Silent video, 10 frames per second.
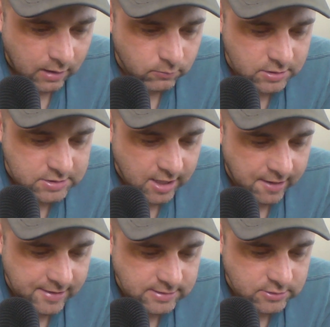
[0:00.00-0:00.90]
I want to say
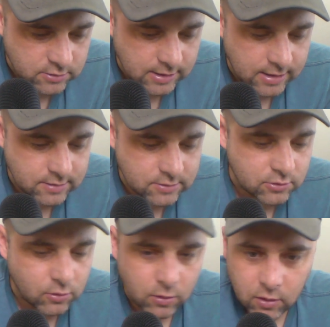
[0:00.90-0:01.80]
I answered
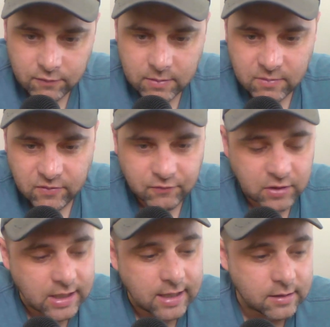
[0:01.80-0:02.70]
answered all of them. If I
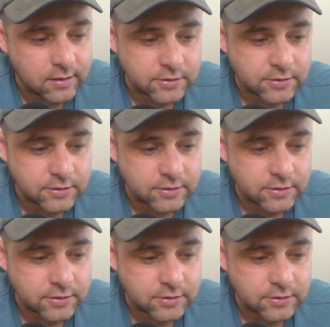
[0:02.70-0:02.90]
forgot any,